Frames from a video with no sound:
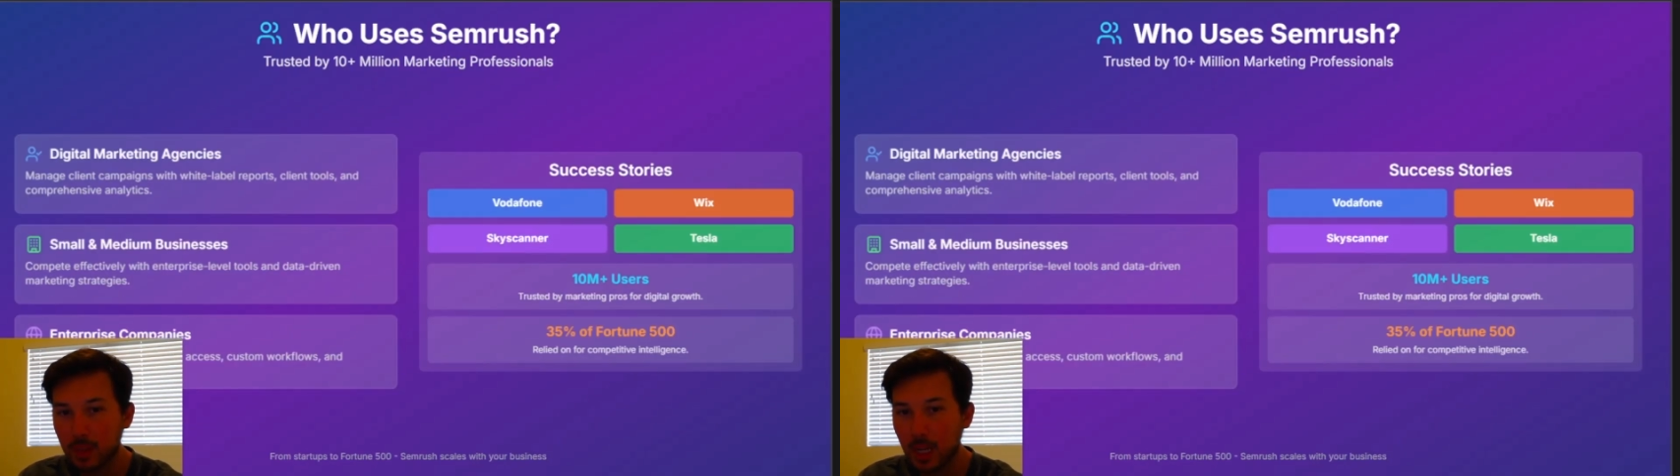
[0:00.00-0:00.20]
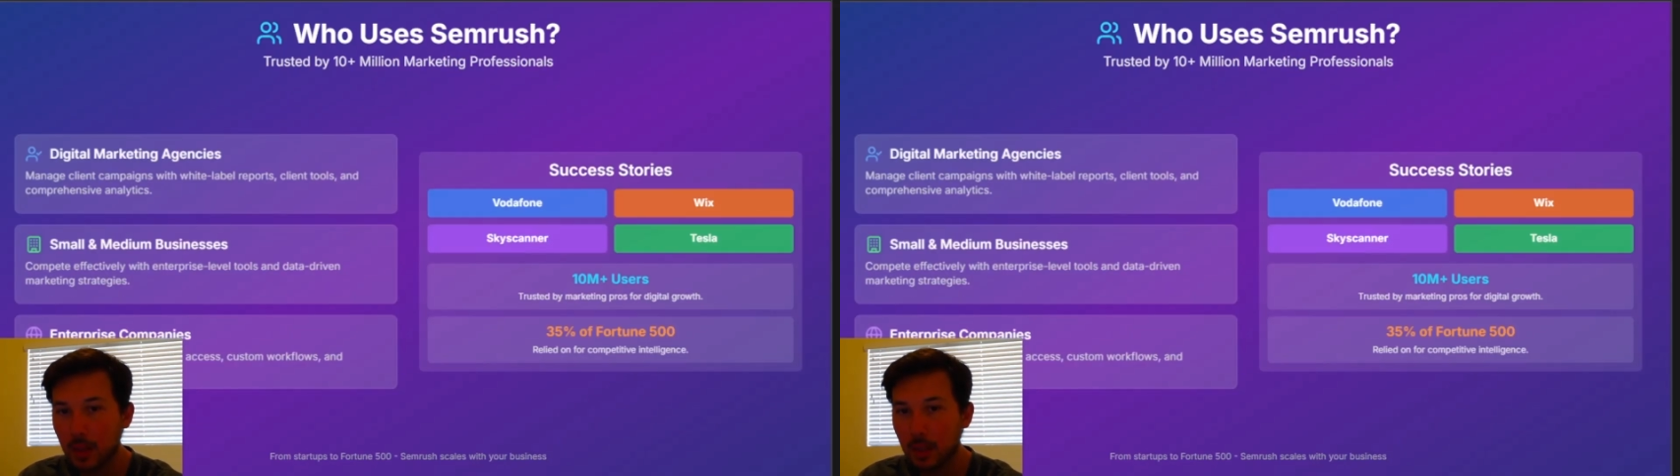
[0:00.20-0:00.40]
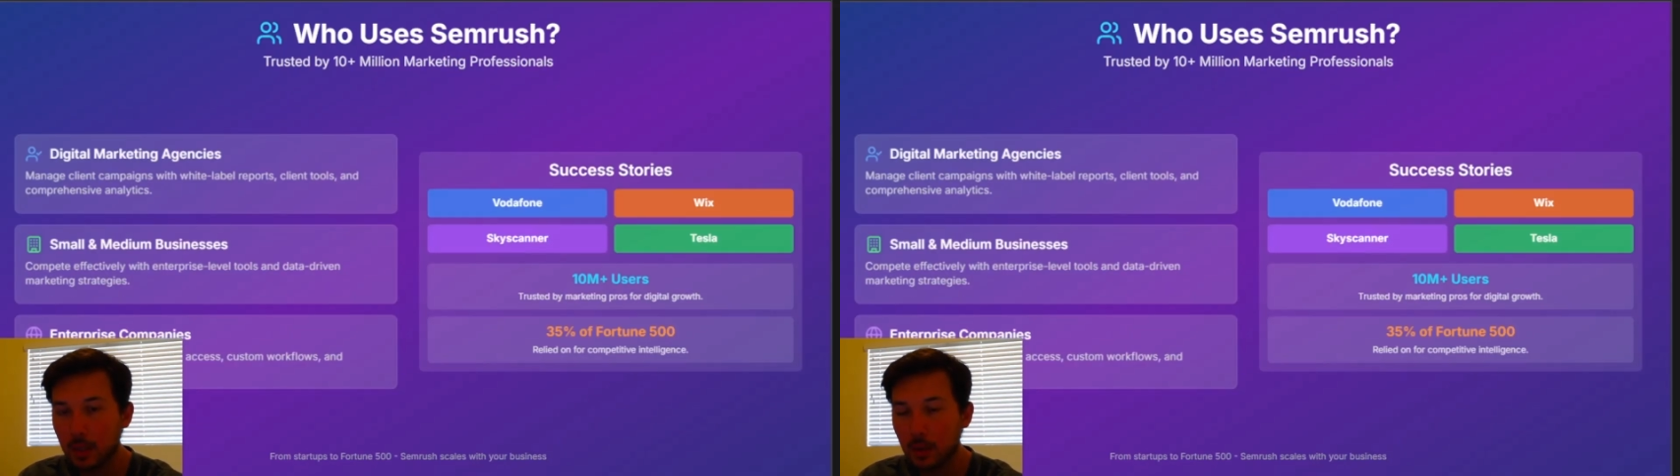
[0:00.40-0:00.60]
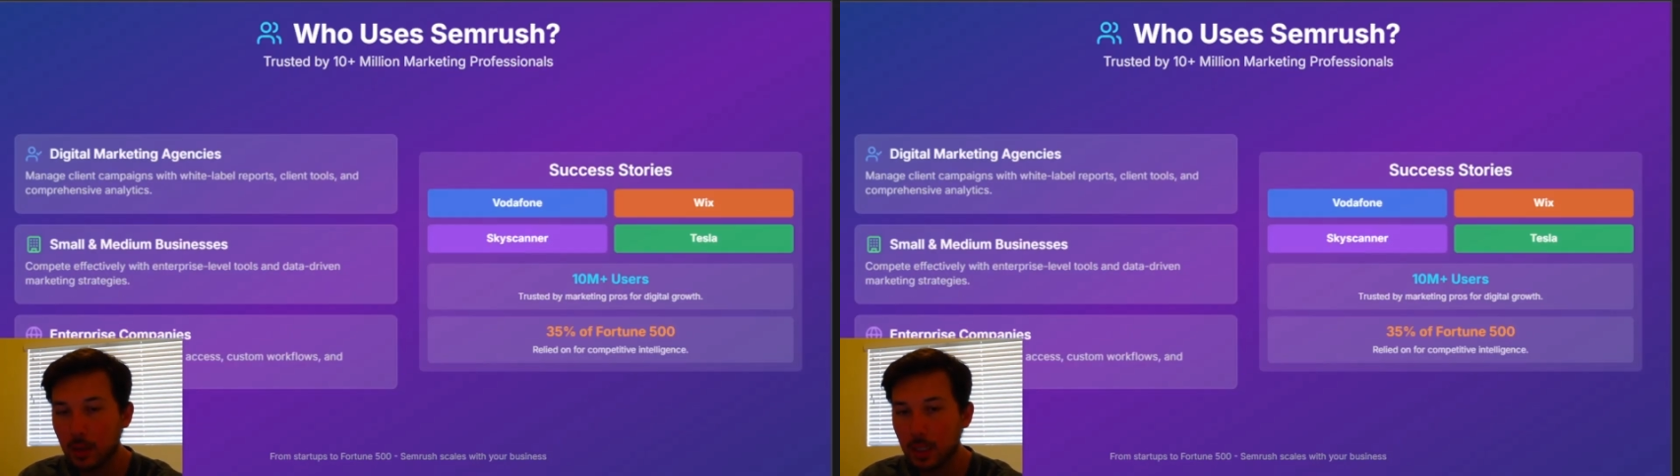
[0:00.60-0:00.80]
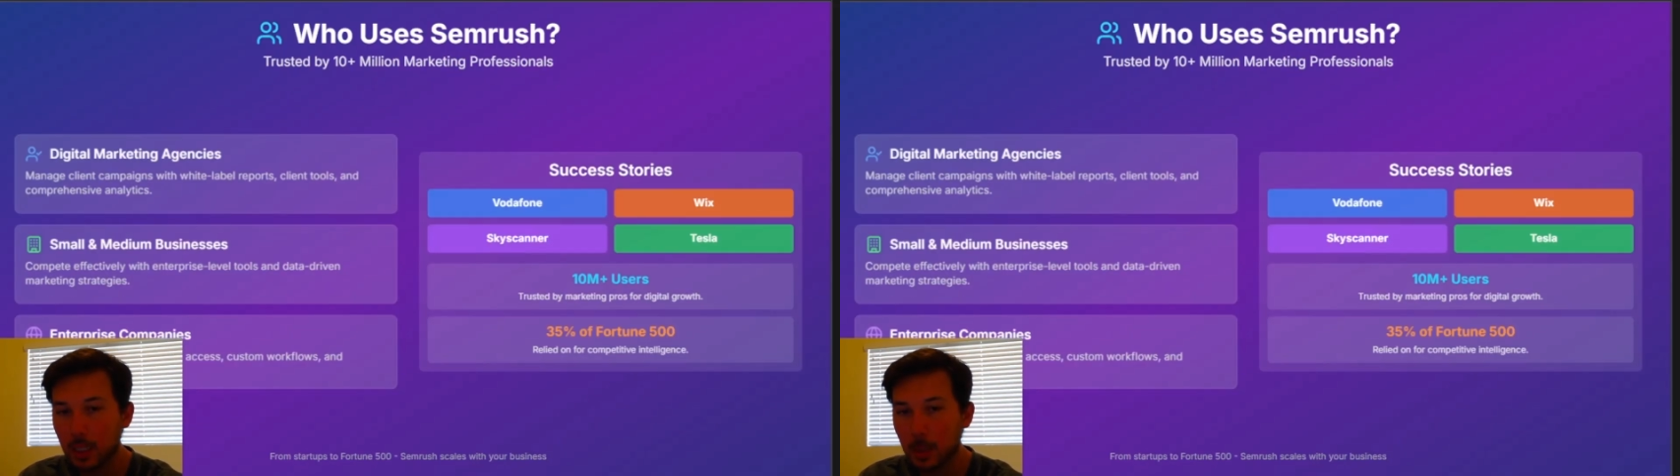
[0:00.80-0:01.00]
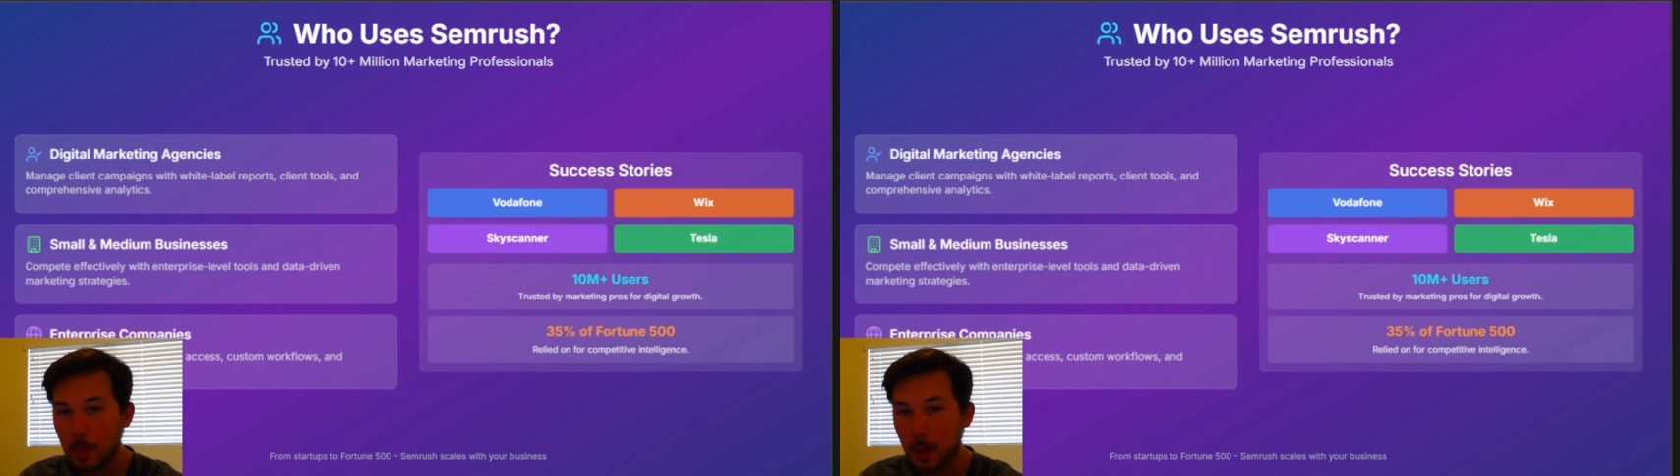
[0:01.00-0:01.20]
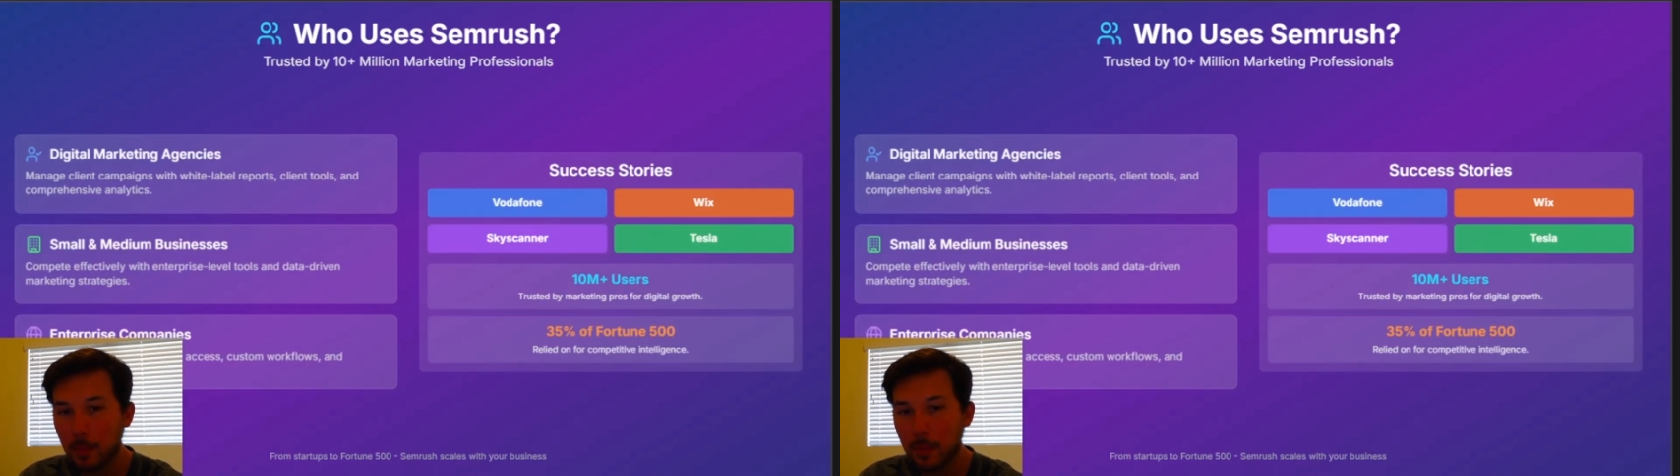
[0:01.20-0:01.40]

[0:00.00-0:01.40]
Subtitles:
now that you're thinking about